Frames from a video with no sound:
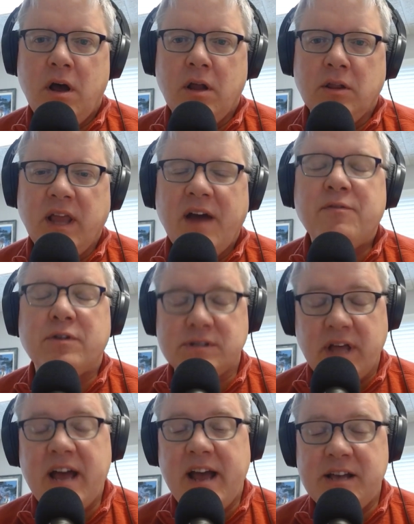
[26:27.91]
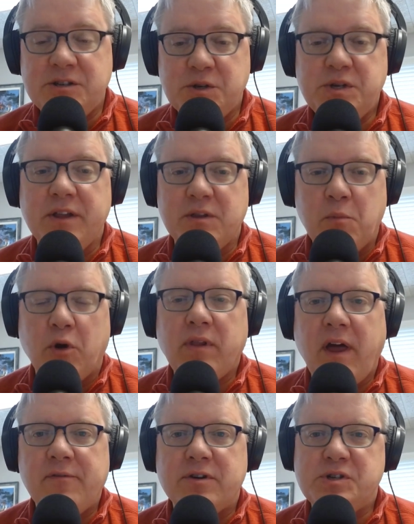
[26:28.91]
levers, as you said, the more
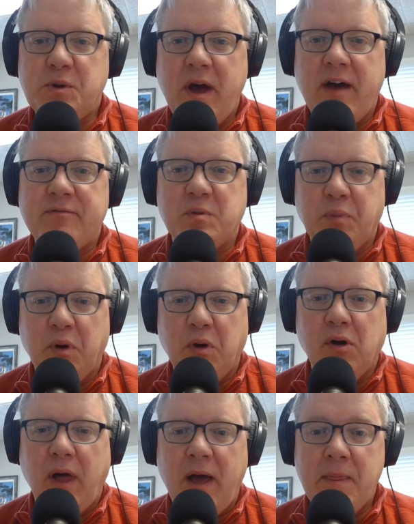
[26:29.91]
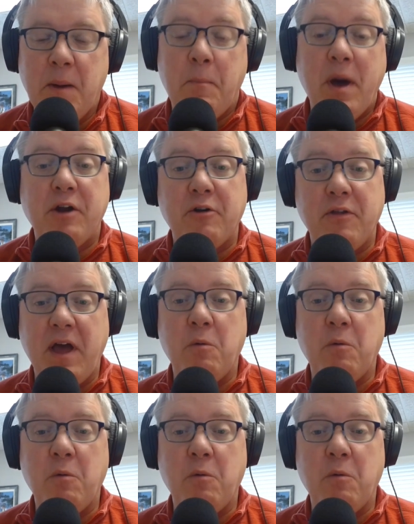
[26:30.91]
levers you have to pull, and the better they